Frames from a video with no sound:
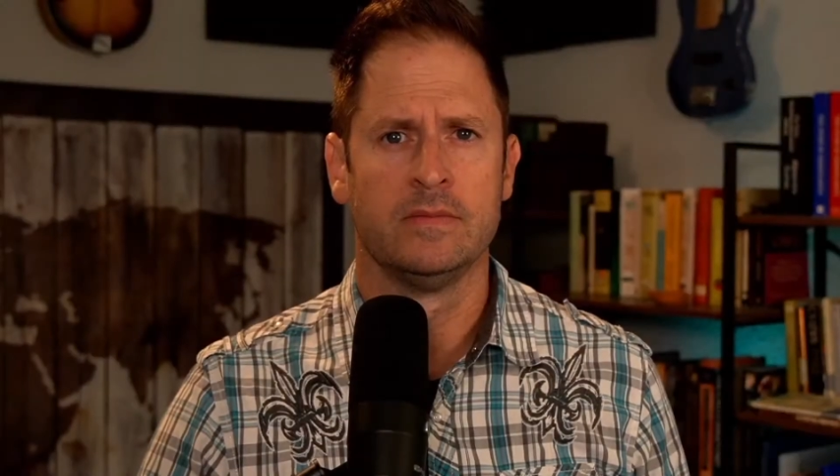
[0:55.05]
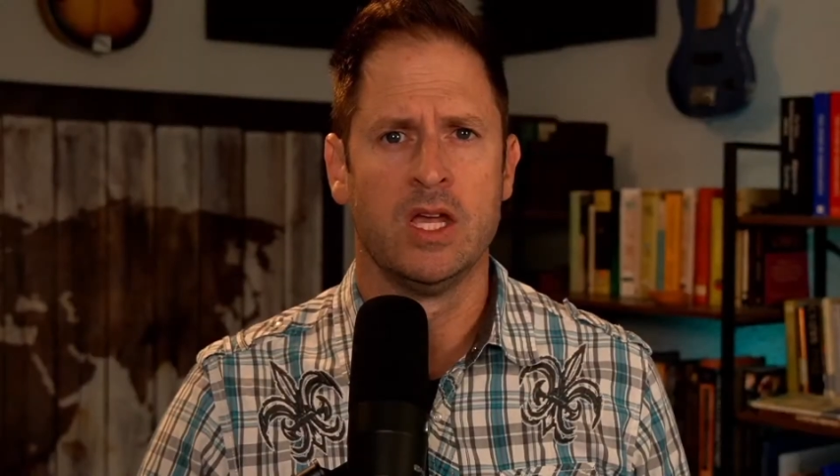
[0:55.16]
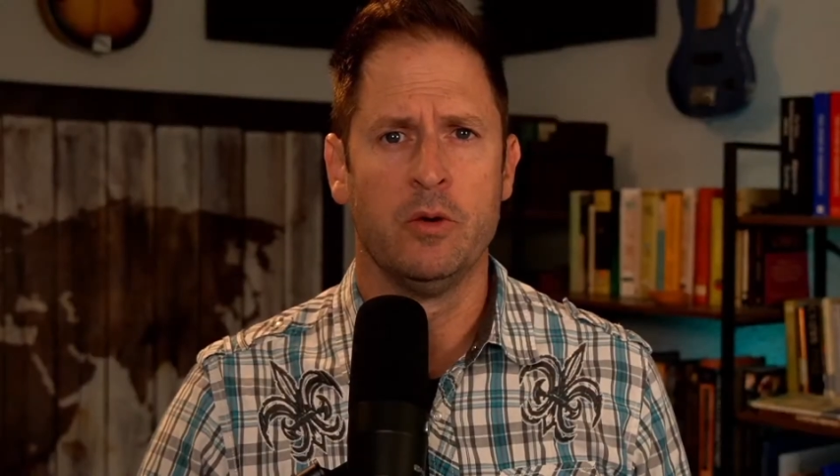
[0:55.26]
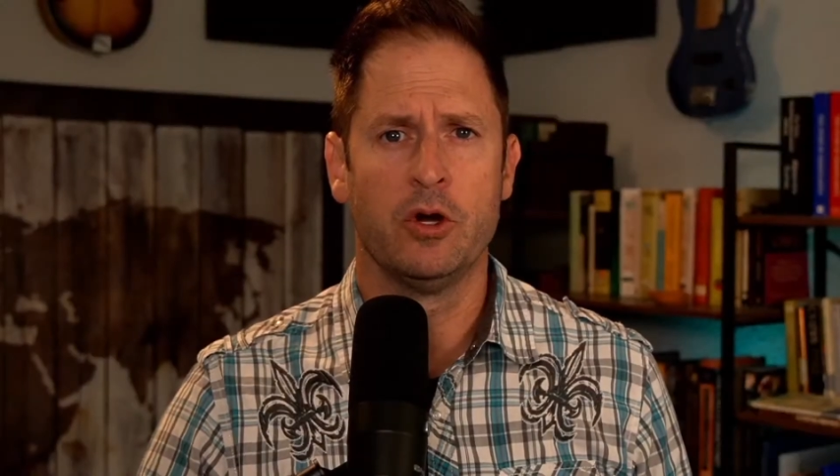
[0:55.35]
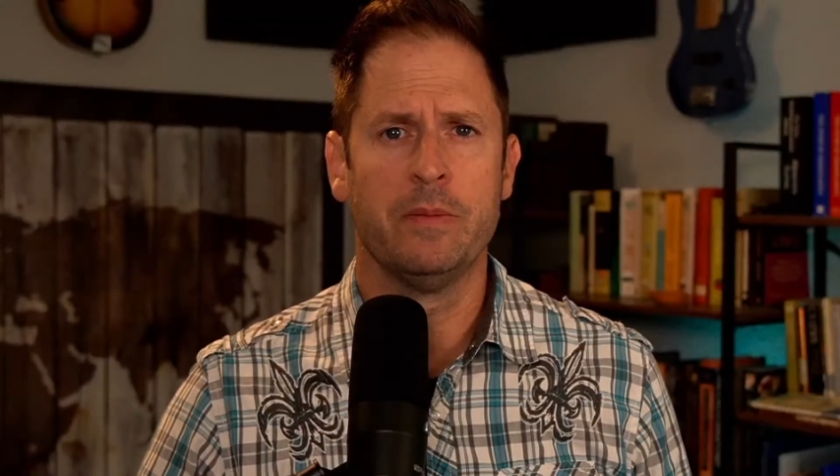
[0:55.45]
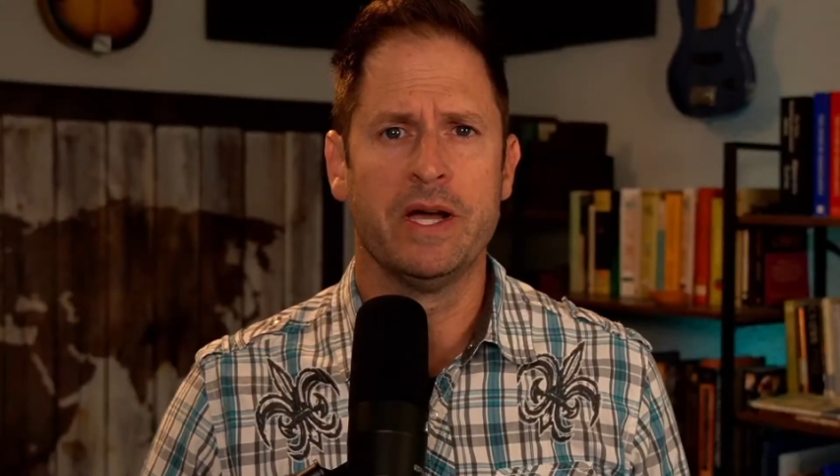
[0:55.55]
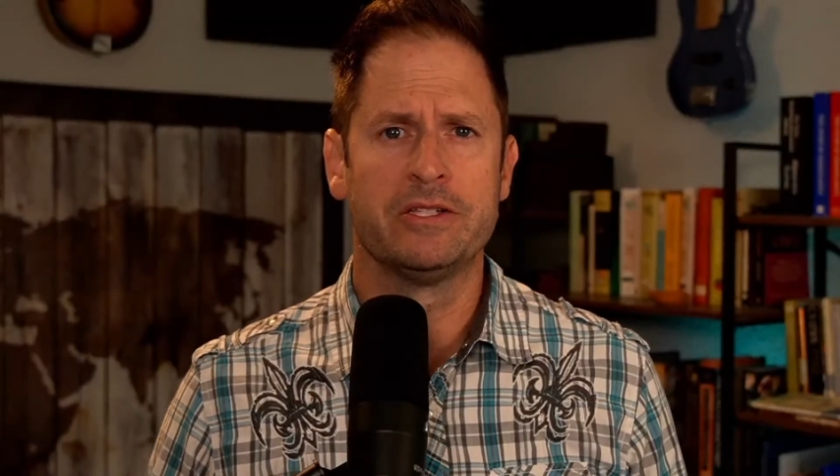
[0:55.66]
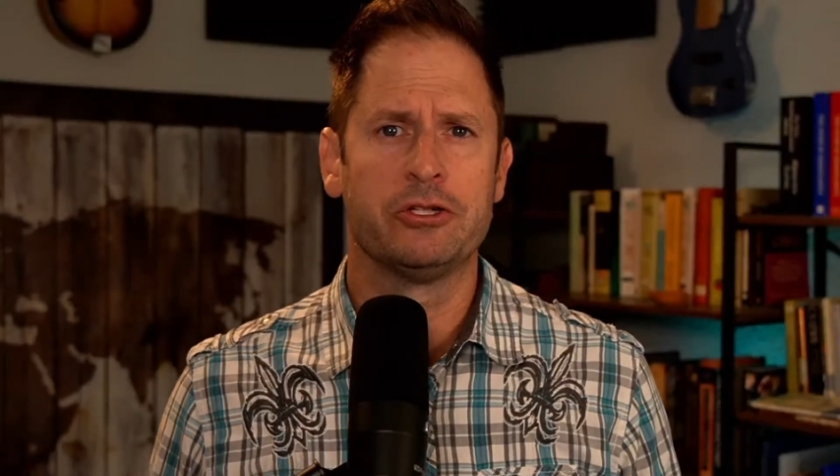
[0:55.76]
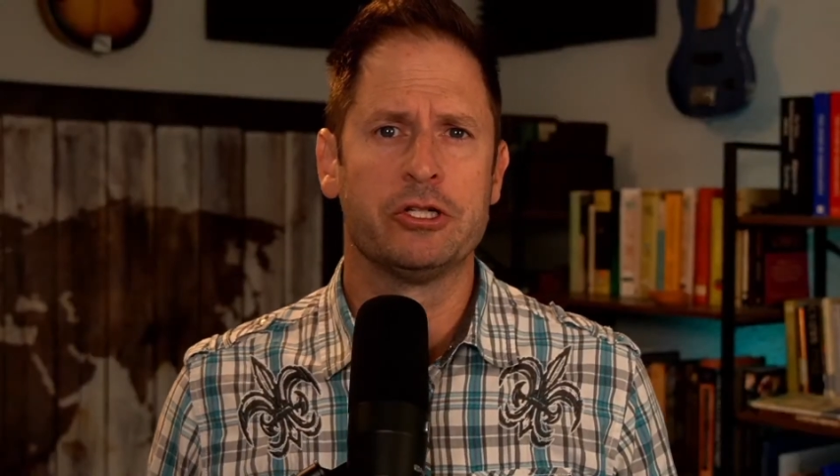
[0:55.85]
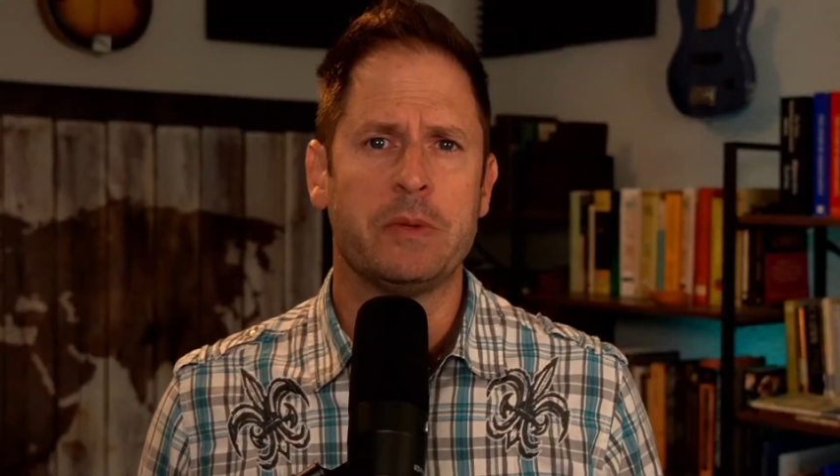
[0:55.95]
Welcome back to
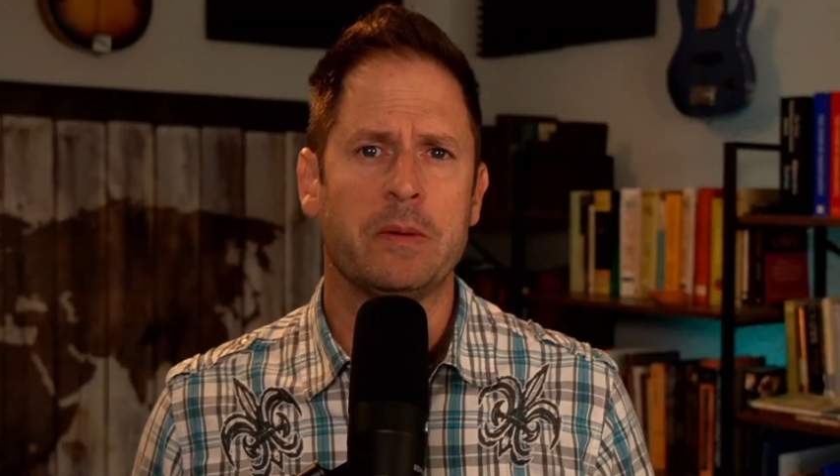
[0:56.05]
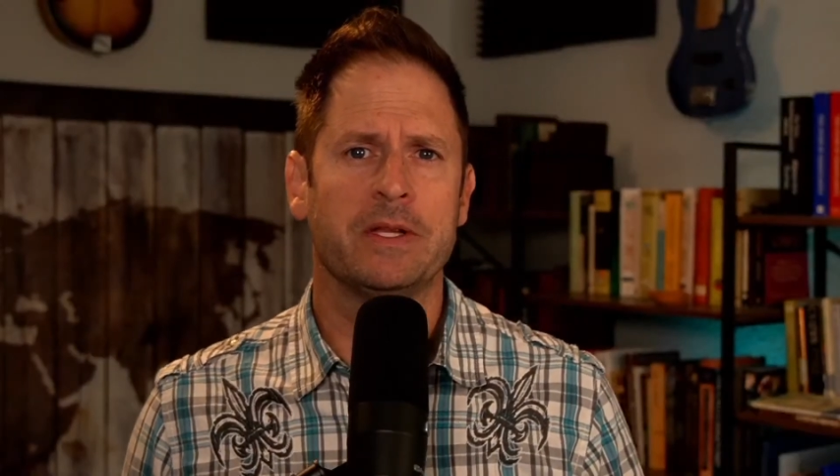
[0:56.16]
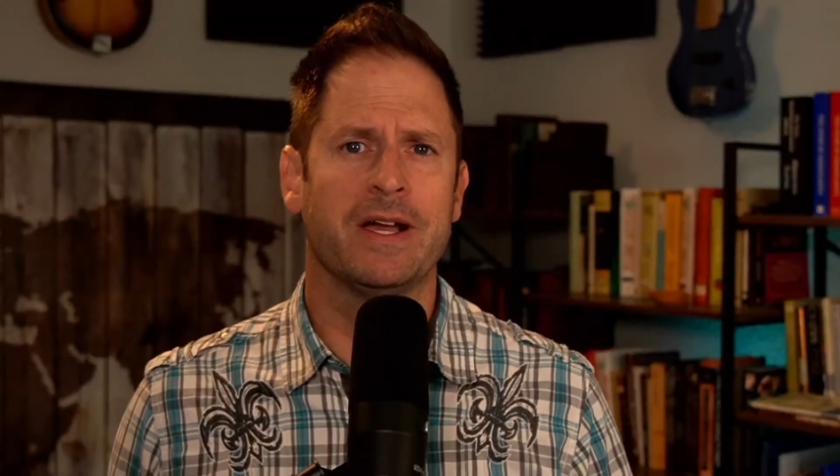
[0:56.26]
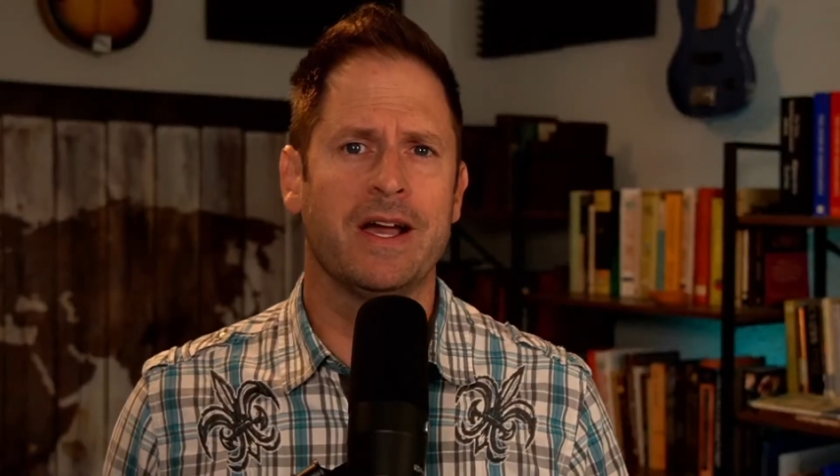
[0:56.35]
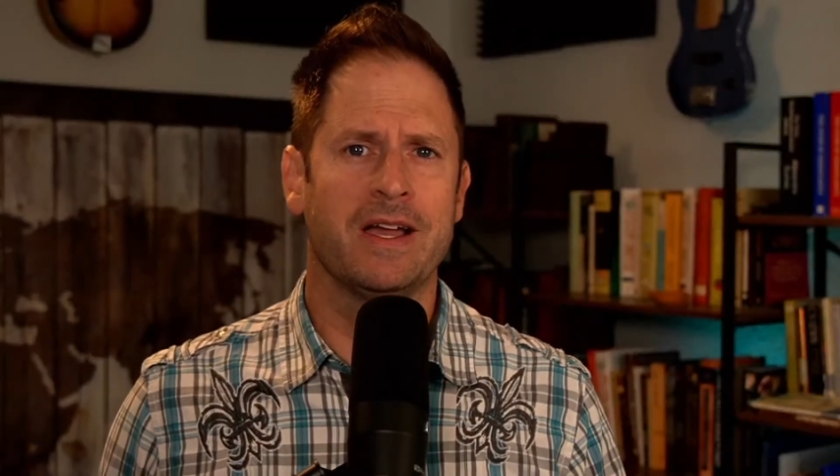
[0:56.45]
Church Public. I